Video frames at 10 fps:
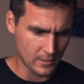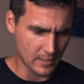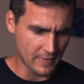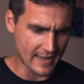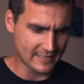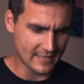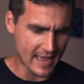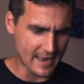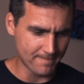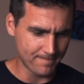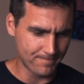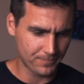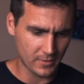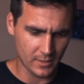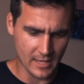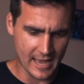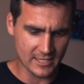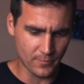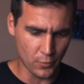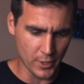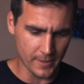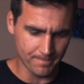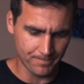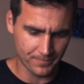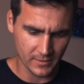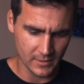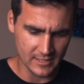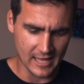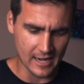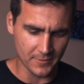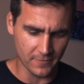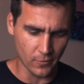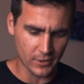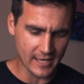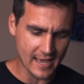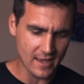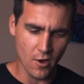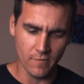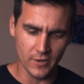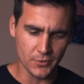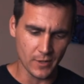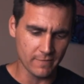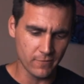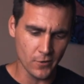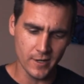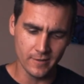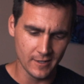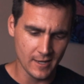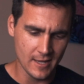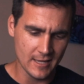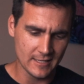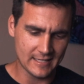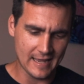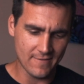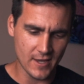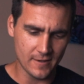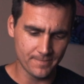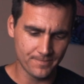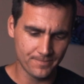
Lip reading: And that's that. Export, slide it up to 4K, over to 24, save it.